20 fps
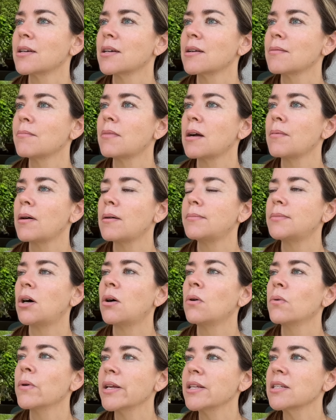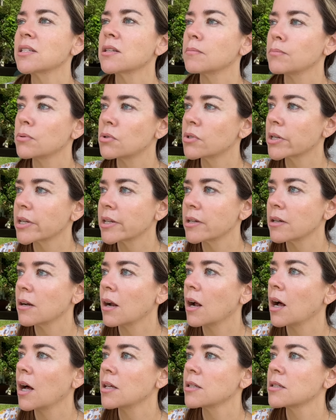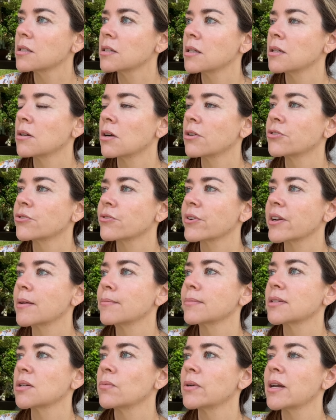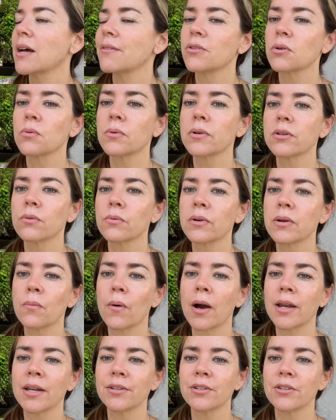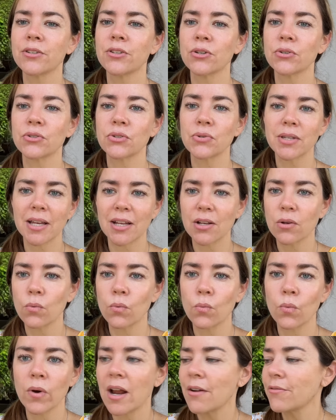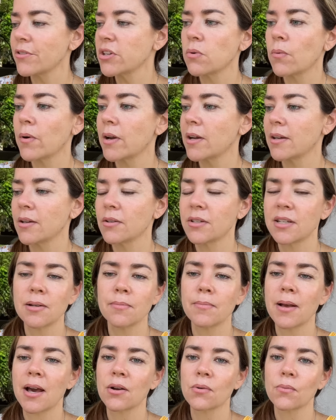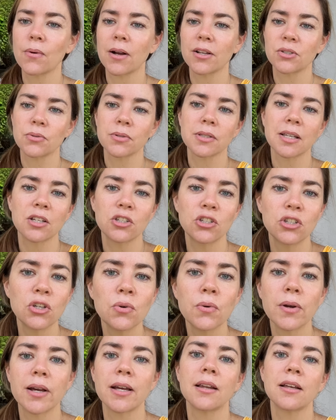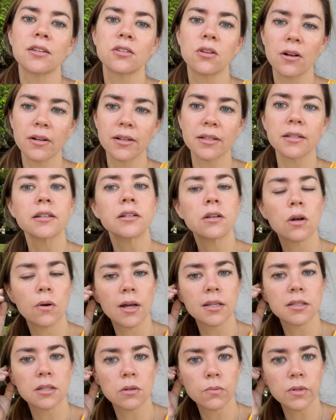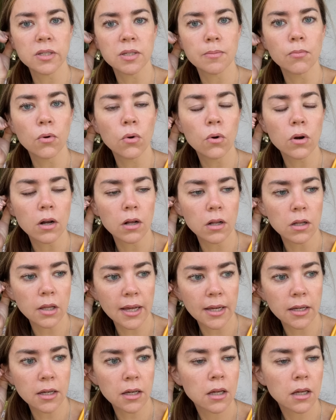My mom always supported us in our dreams and whatever we wanted to do. She was like, whatever you wanted, it didn't matter what. She was like, do it, as long as, you know, as it was moral, like,